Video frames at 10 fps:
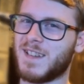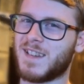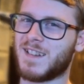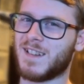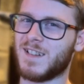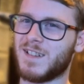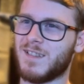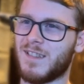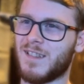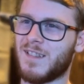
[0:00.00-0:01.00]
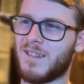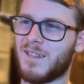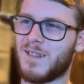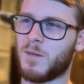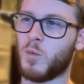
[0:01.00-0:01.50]
the Sicilian,
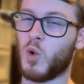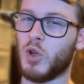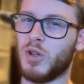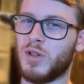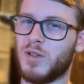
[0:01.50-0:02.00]
won,